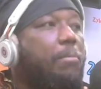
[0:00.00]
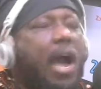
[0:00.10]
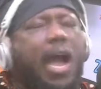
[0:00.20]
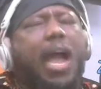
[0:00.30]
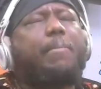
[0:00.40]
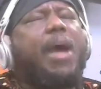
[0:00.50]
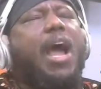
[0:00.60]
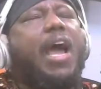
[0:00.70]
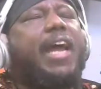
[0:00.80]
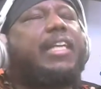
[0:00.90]

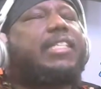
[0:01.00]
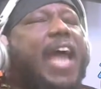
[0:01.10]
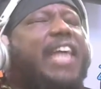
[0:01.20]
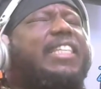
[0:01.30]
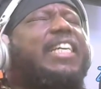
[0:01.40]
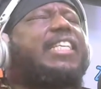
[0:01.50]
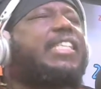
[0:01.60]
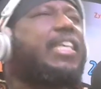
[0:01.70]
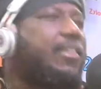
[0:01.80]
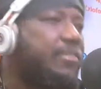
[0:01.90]
Mahama and his
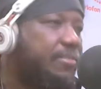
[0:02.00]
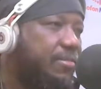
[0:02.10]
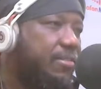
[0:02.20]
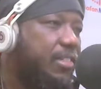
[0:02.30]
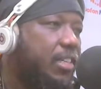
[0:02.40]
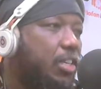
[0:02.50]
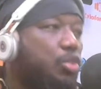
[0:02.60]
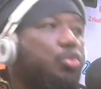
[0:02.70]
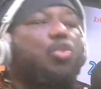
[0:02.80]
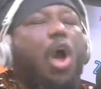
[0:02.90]
NDC
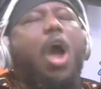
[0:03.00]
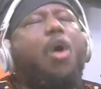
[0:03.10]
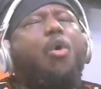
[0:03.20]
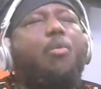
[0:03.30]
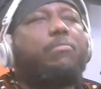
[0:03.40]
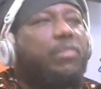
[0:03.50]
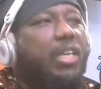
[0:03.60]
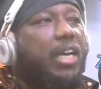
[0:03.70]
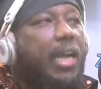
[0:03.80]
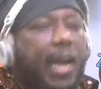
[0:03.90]
to go home
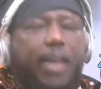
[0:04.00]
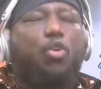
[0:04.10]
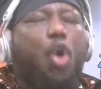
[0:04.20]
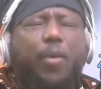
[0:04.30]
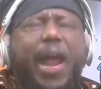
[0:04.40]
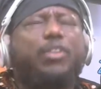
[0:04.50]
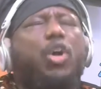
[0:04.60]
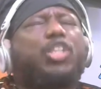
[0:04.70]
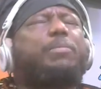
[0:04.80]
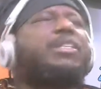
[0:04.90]
and correct those